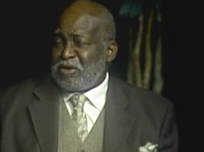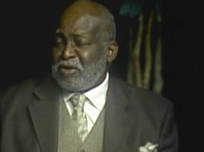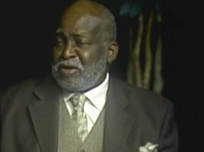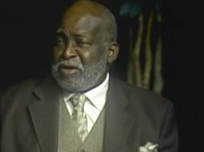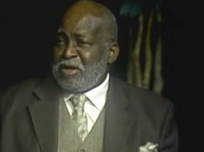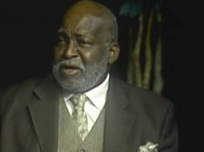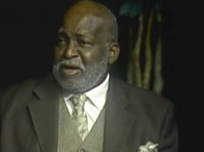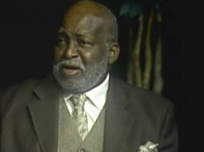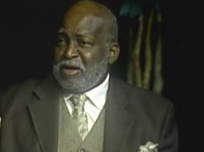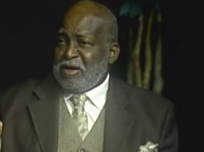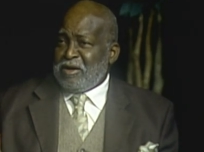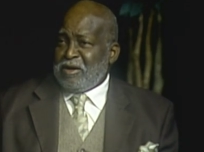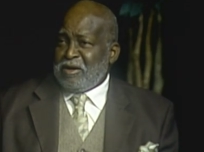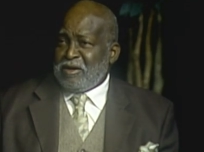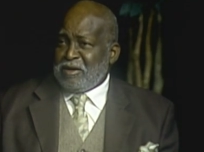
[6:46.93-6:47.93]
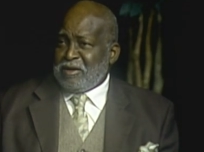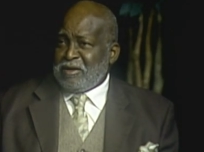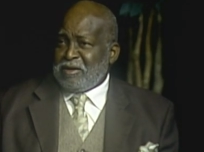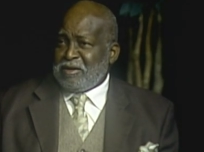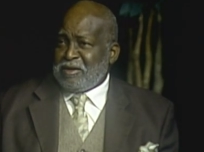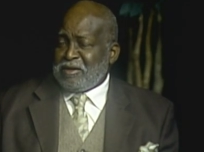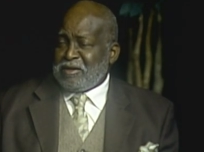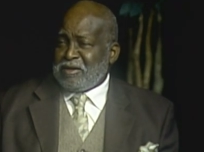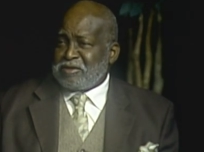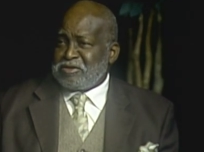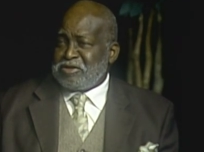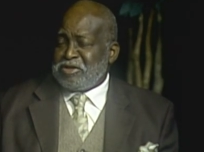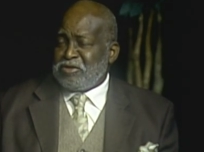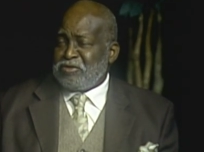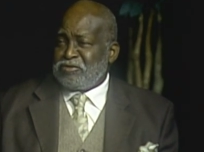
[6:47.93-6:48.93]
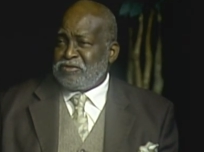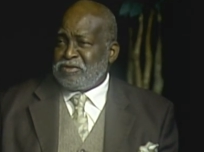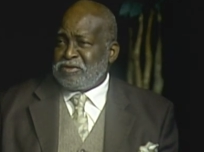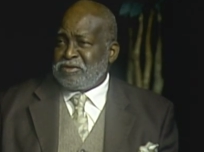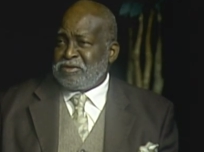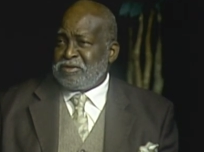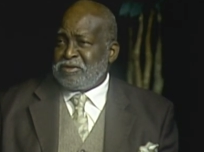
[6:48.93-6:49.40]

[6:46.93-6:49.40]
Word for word: uh, children,